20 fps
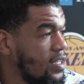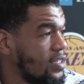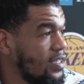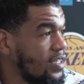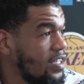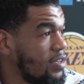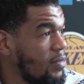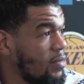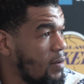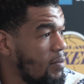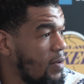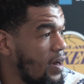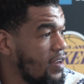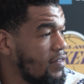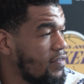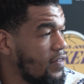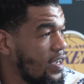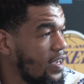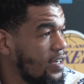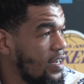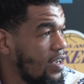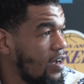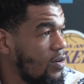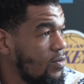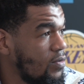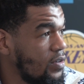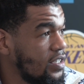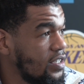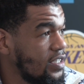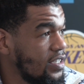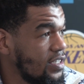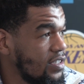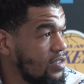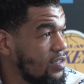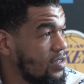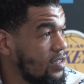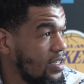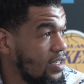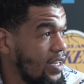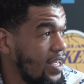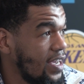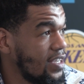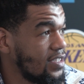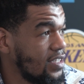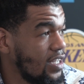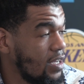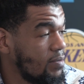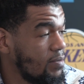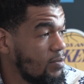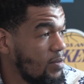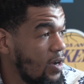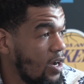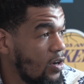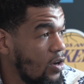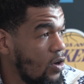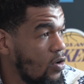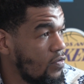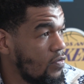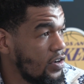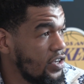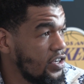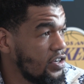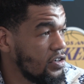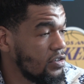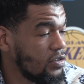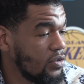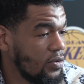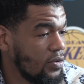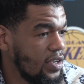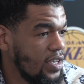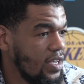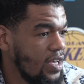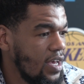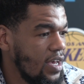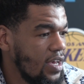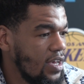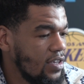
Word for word: to get my body fat down, which is the next step in my goal for year 3.